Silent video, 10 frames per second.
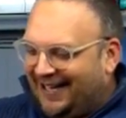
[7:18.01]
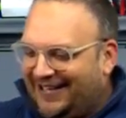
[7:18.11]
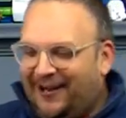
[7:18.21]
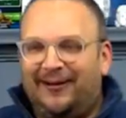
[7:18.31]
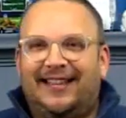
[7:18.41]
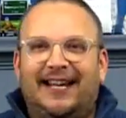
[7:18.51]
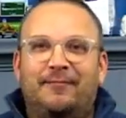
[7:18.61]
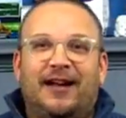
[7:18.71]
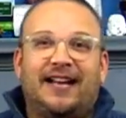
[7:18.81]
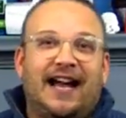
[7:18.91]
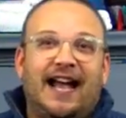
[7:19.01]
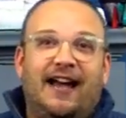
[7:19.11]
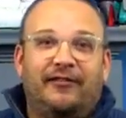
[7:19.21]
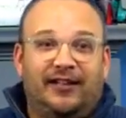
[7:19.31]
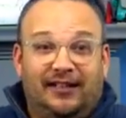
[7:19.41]
the only thing about not
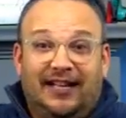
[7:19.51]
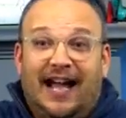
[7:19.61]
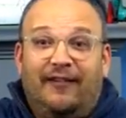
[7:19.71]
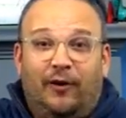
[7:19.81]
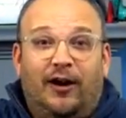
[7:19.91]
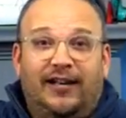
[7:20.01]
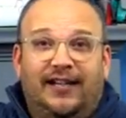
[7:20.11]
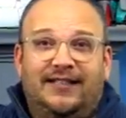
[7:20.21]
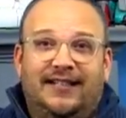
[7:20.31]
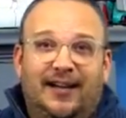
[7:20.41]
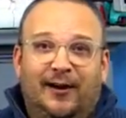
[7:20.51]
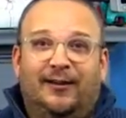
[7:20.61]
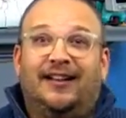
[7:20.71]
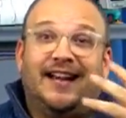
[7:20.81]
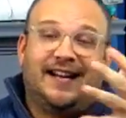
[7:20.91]
having the live audience here,
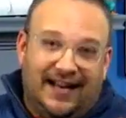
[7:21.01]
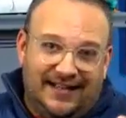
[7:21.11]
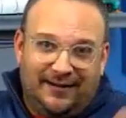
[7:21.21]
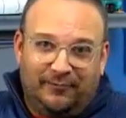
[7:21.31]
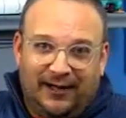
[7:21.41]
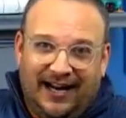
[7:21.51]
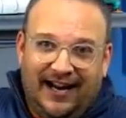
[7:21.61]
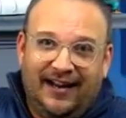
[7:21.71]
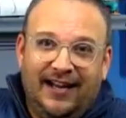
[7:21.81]
like I did when I